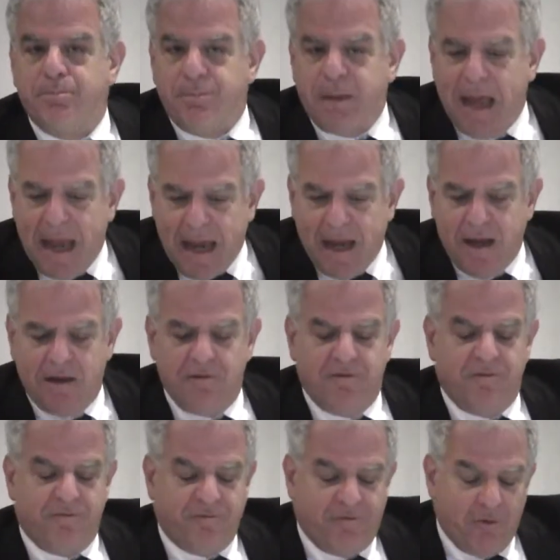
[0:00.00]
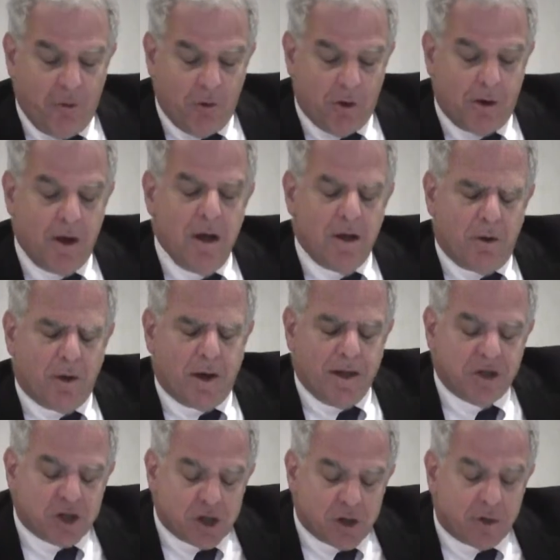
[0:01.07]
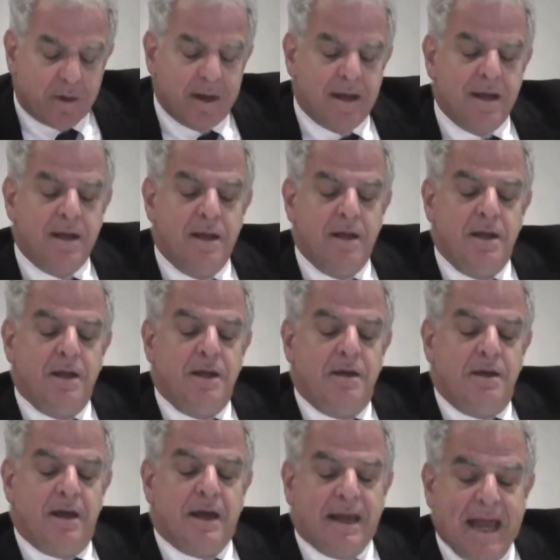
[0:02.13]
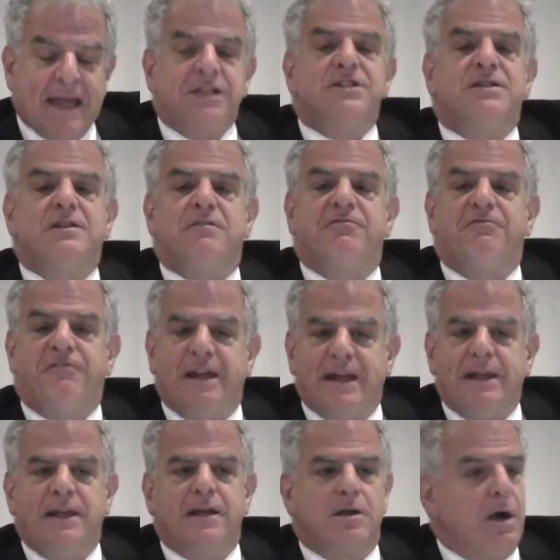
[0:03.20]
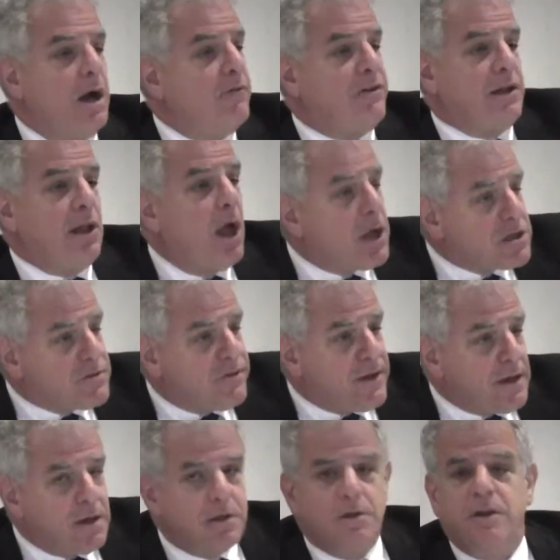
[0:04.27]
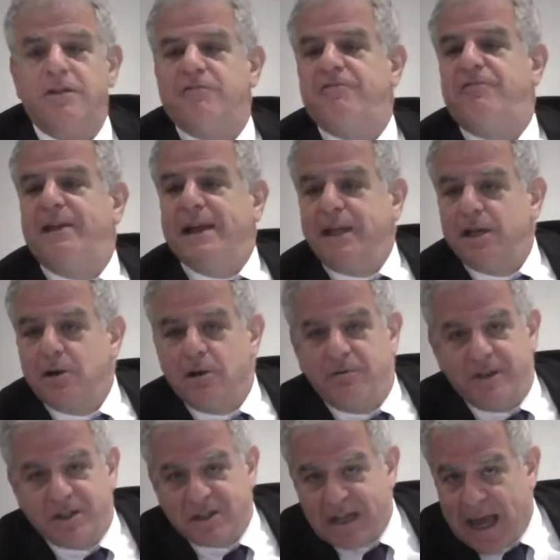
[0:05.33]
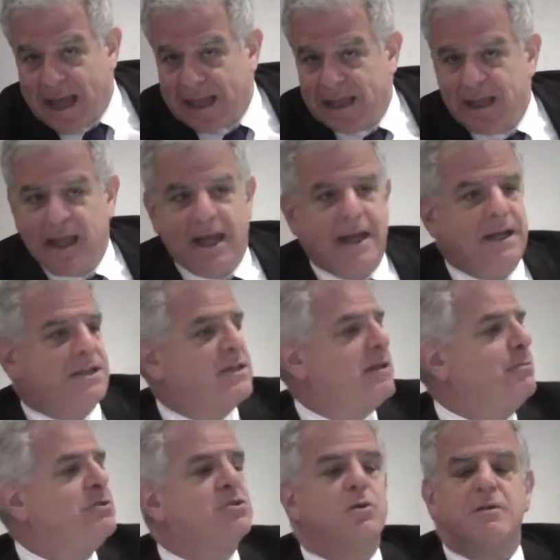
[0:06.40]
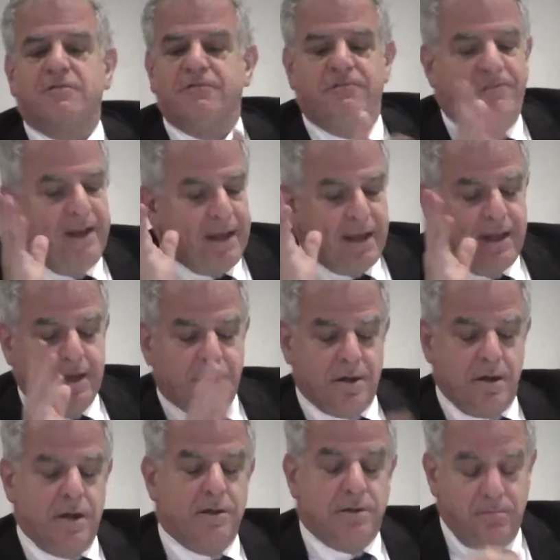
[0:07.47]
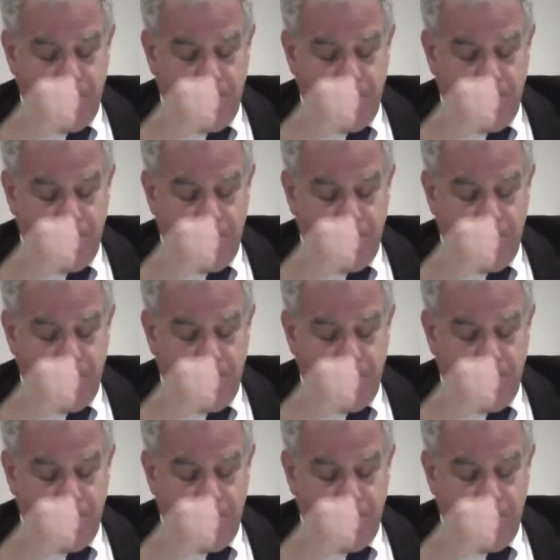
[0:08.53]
paying for or insuring against the failure of a launch vehicle, the failure of a satellite, some sort of failure